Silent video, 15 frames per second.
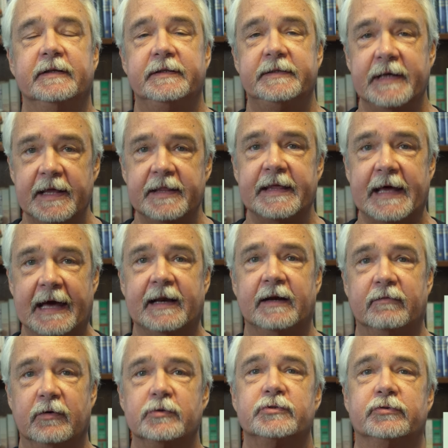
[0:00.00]
the 10th
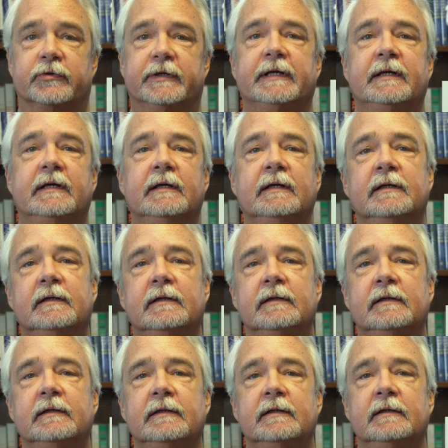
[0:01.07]
anniversary
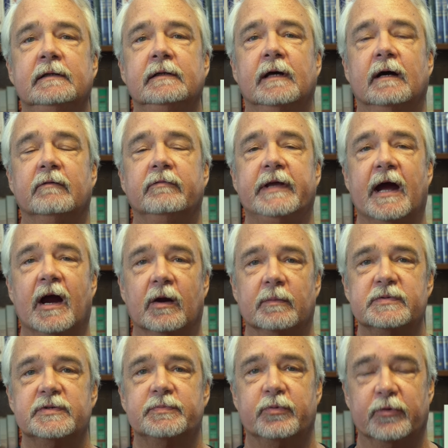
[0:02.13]
of the
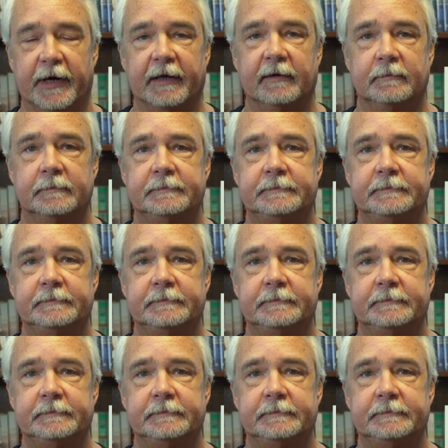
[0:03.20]
Arab Spring.